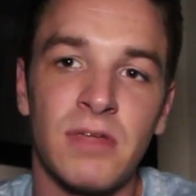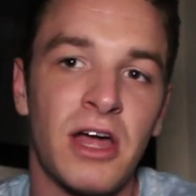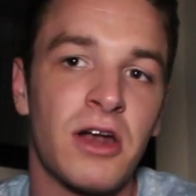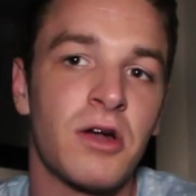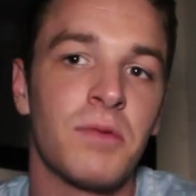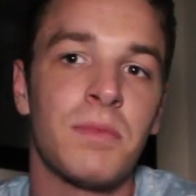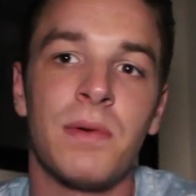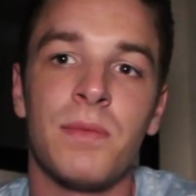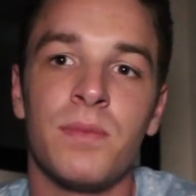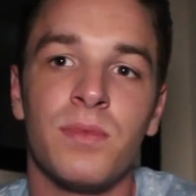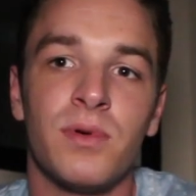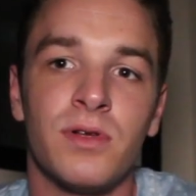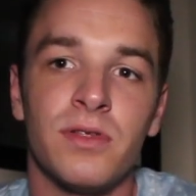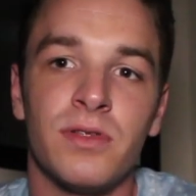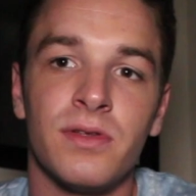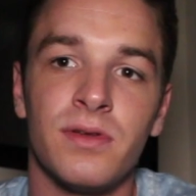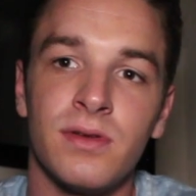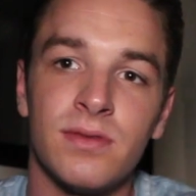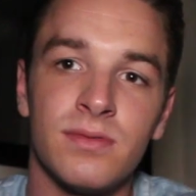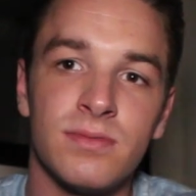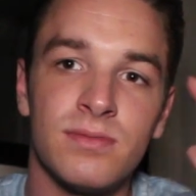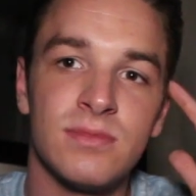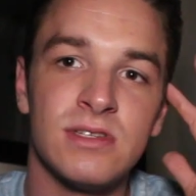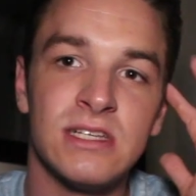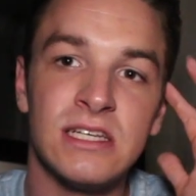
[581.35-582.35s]
I don't remember
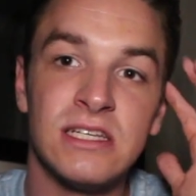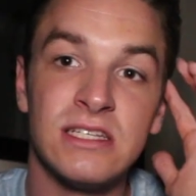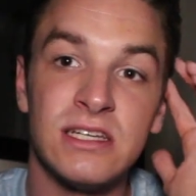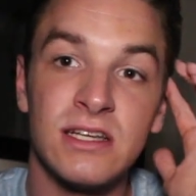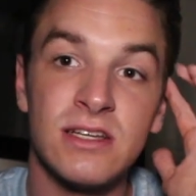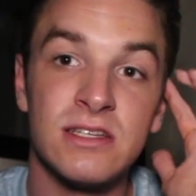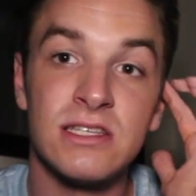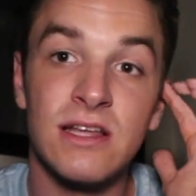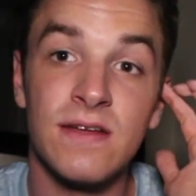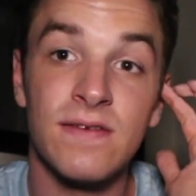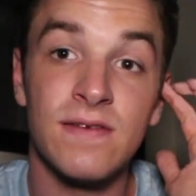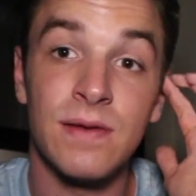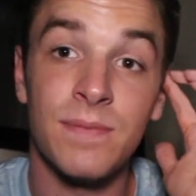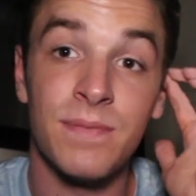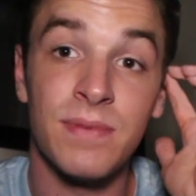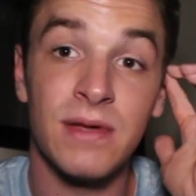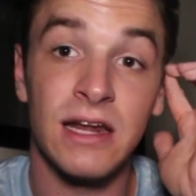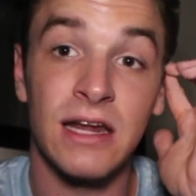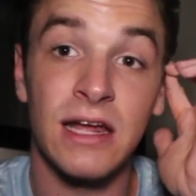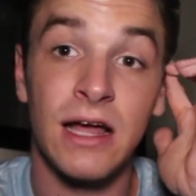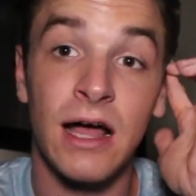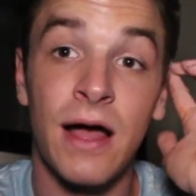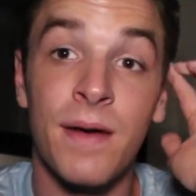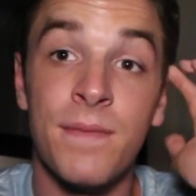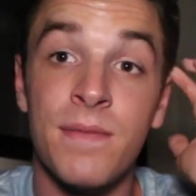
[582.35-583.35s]
the details of it,
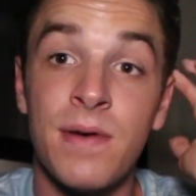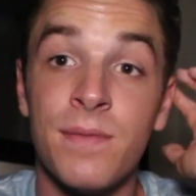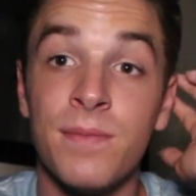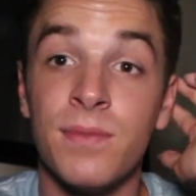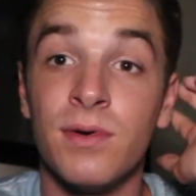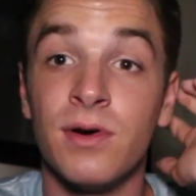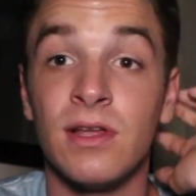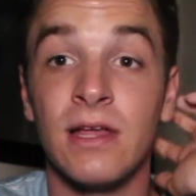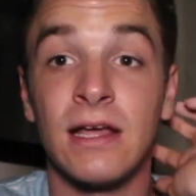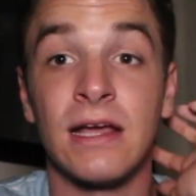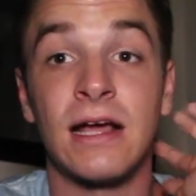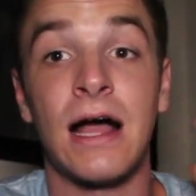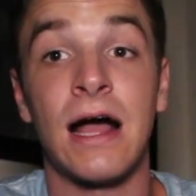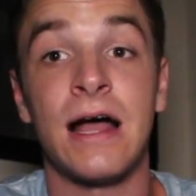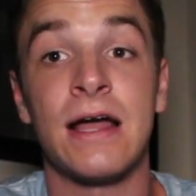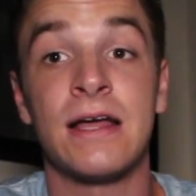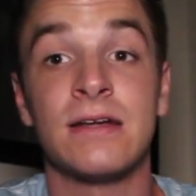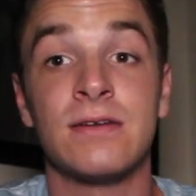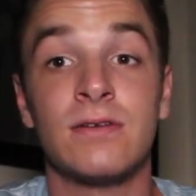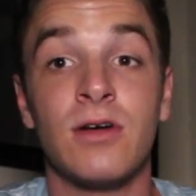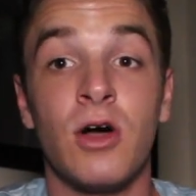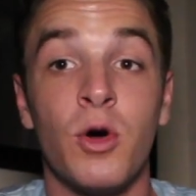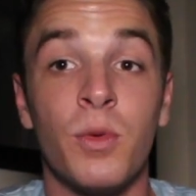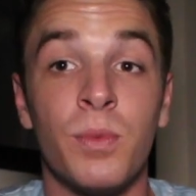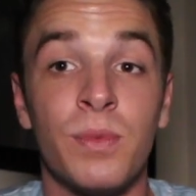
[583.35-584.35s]
but I remember, like,
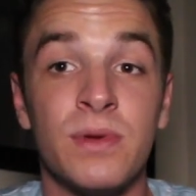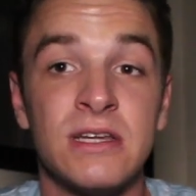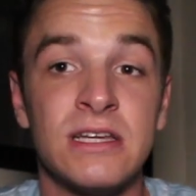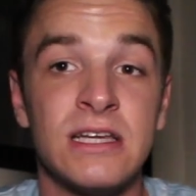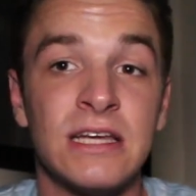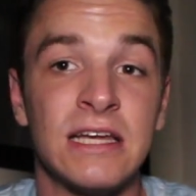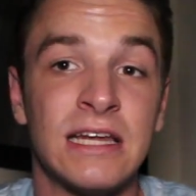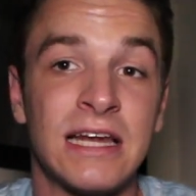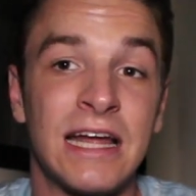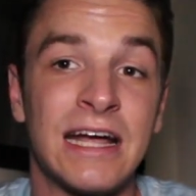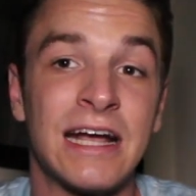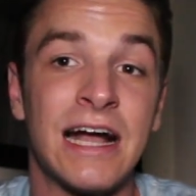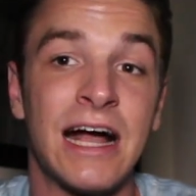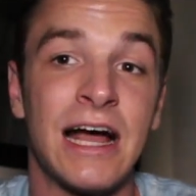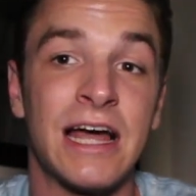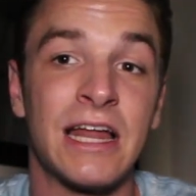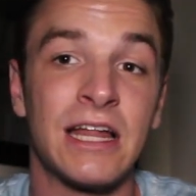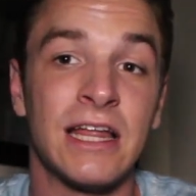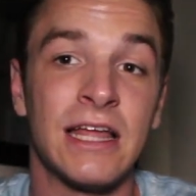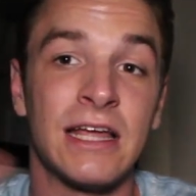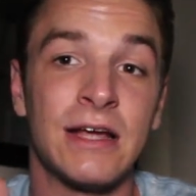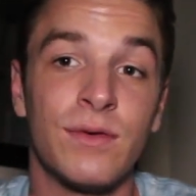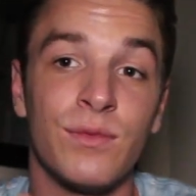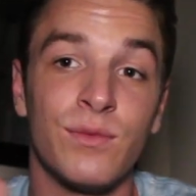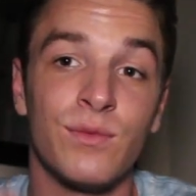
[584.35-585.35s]
I opened it and I kind
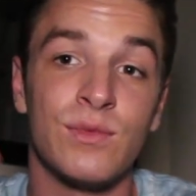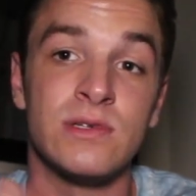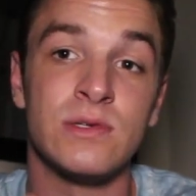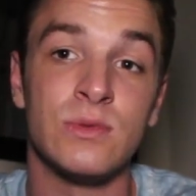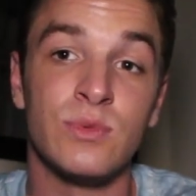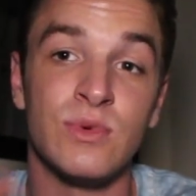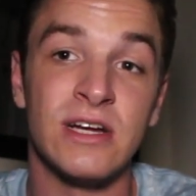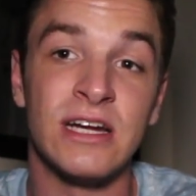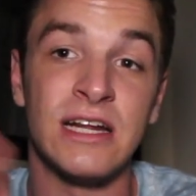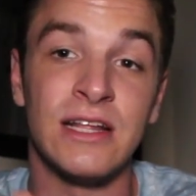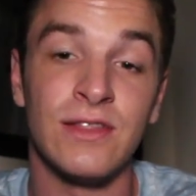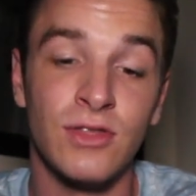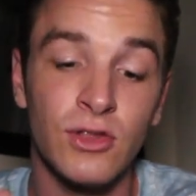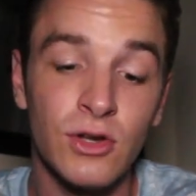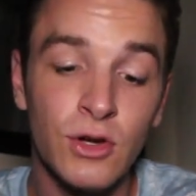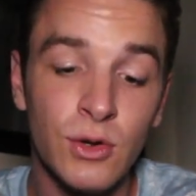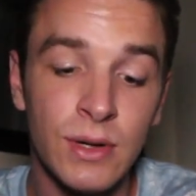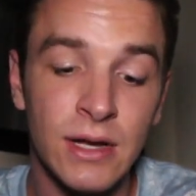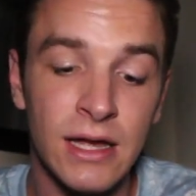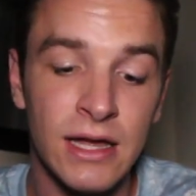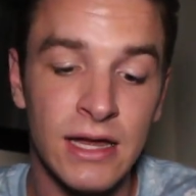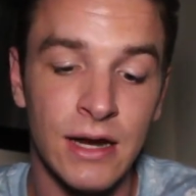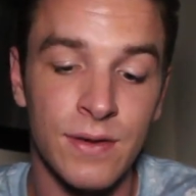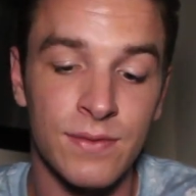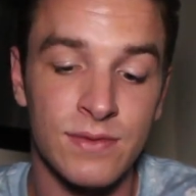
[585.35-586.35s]
of, like, was reading through
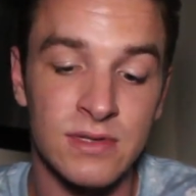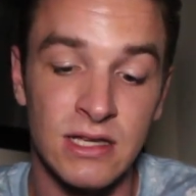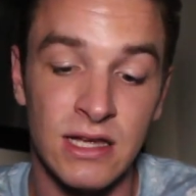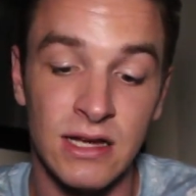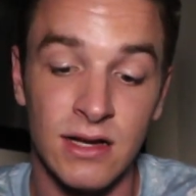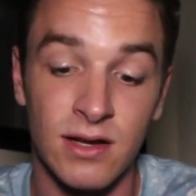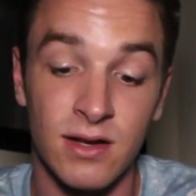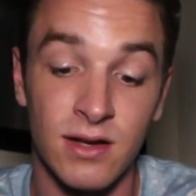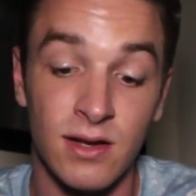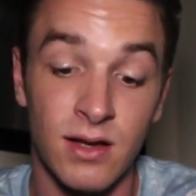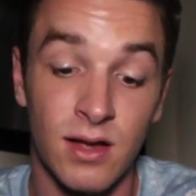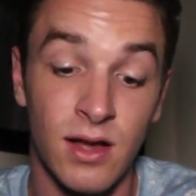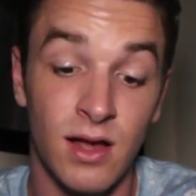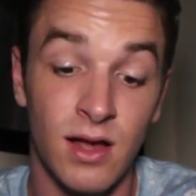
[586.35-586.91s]
it and I was like,